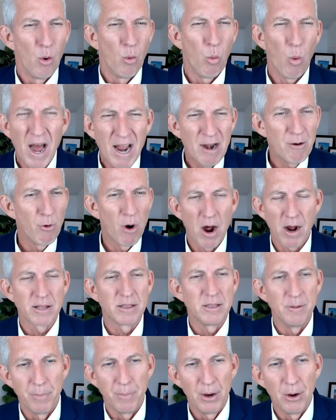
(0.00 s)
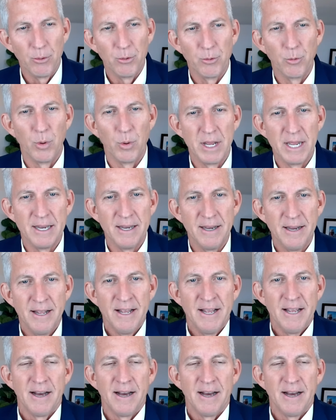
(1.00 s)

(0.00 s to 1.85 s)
why rock the boat when